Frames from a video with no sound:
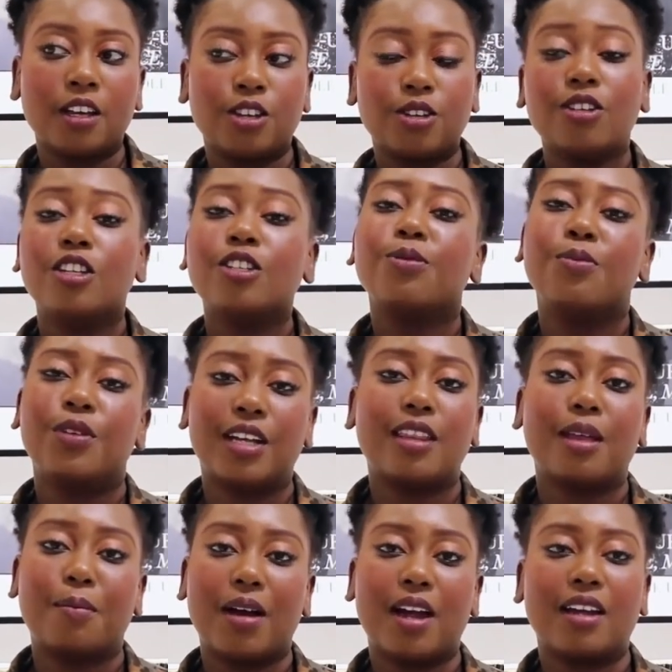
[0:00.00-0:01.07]
You don't need to break
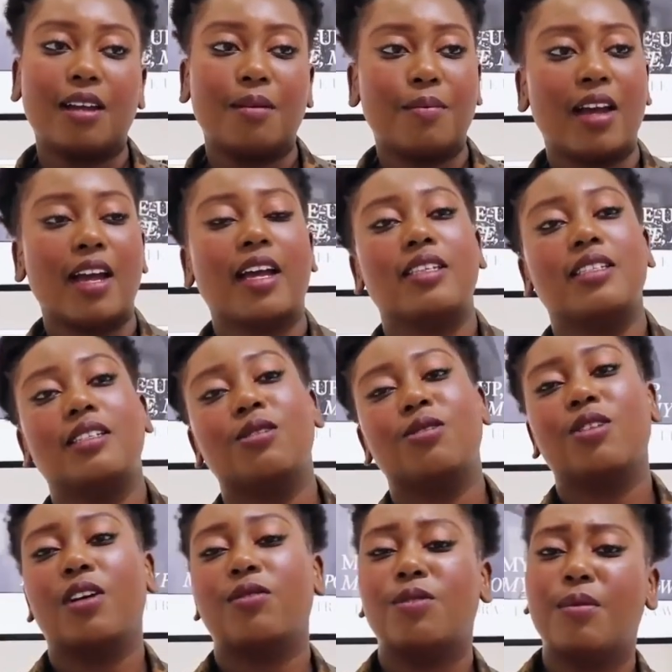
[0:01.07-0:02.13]
the bank and buy you
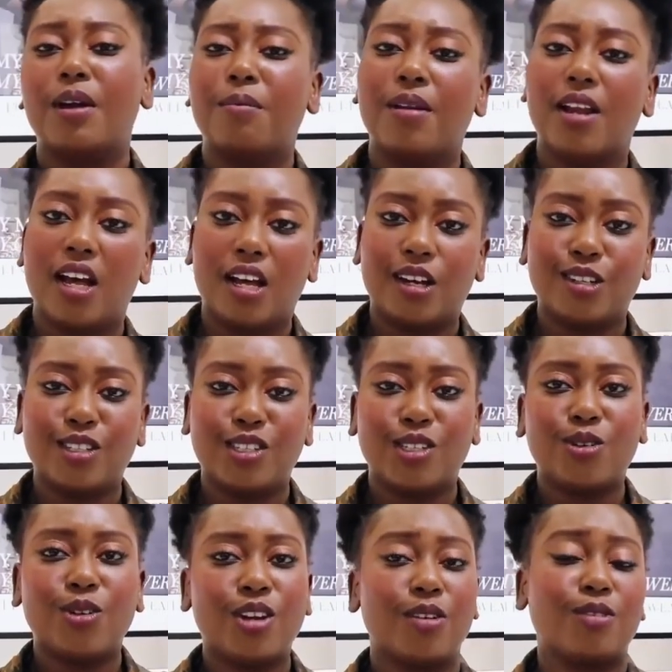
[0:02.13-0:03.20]
have to buy blush,
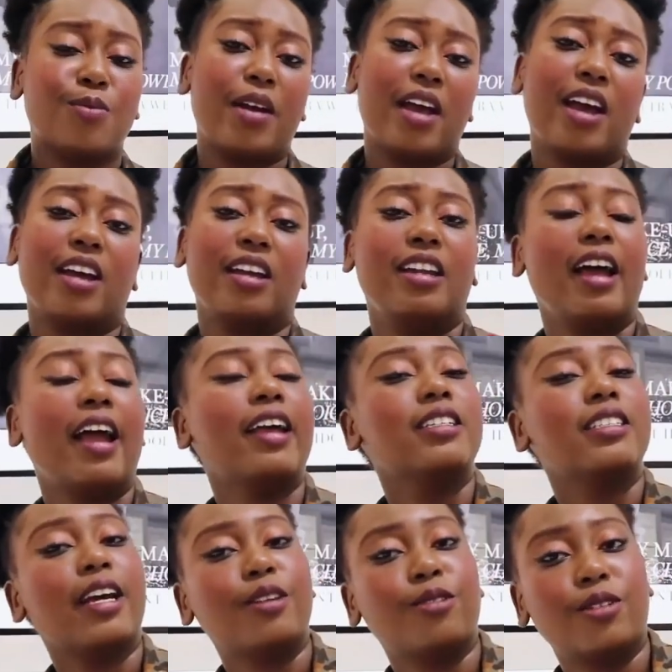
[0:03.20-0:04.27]
or you have to buy an
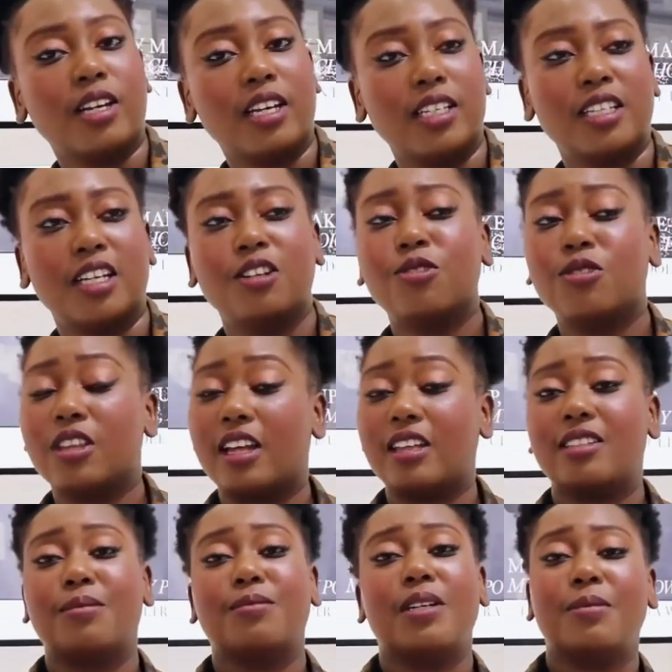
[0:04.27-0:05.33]
eyeshadow kit. And you know
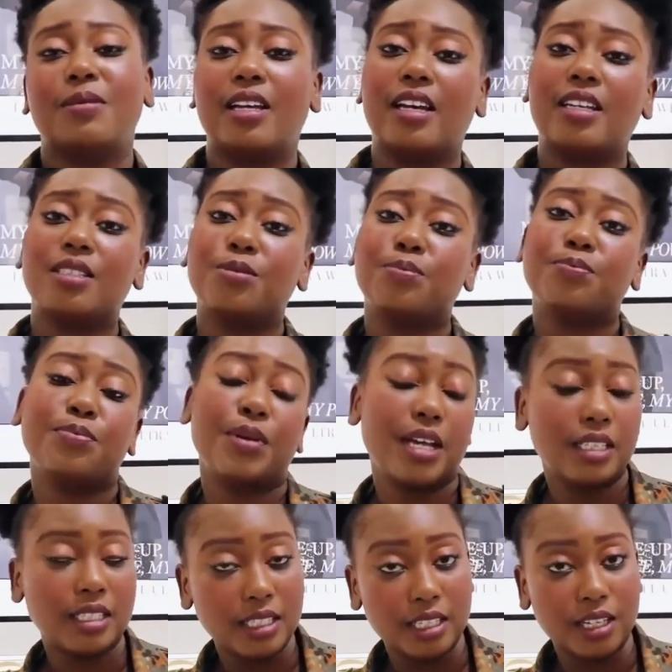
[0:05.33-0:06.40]
that sometimes they're
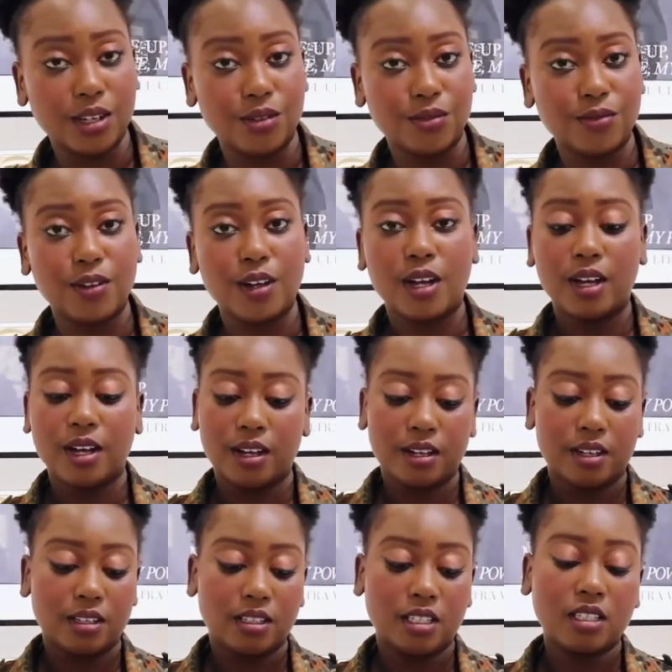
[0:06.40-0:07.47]
expensive.
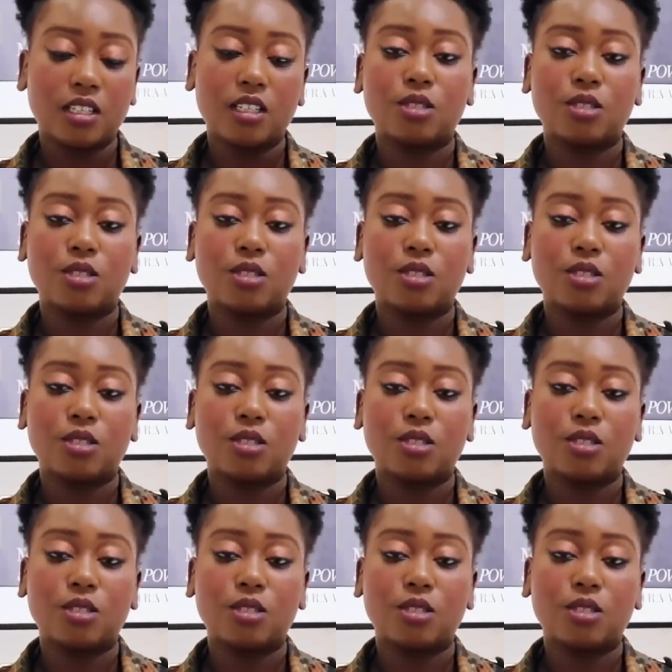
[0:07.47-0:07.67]
Just